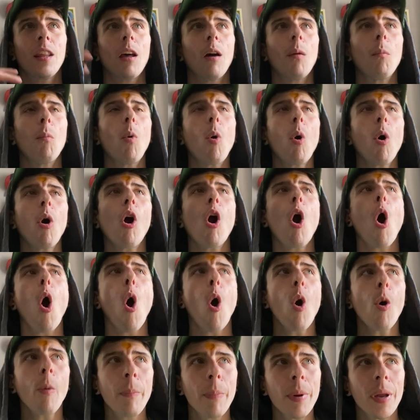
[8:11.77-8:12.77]
more
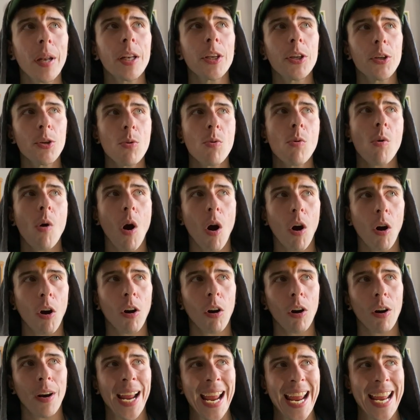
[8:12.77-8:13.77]
open you
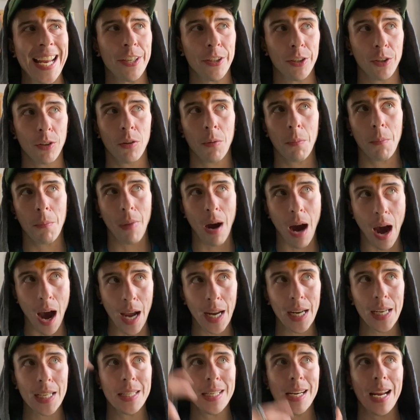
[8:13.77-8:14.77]
are in your
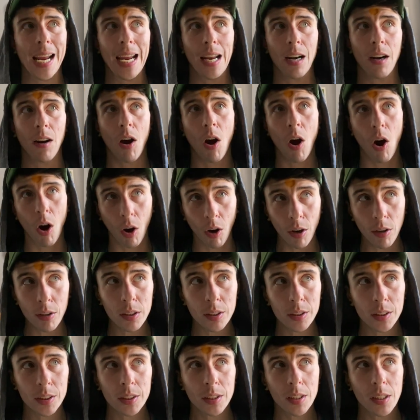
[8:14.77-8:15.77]
mind and
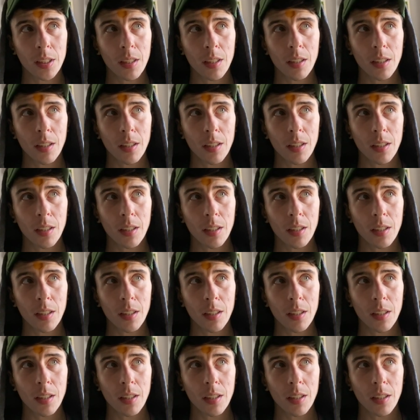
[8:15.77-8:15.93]
heart,